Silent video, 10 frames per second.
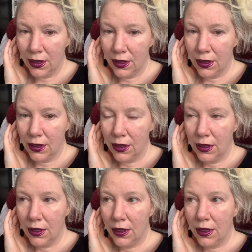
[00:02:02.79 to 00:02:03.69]

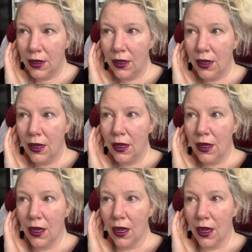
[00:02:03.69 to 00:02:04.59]

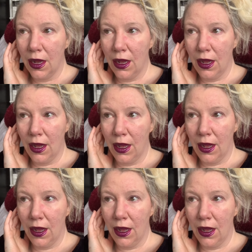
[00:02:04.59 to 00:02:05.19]
[no speech]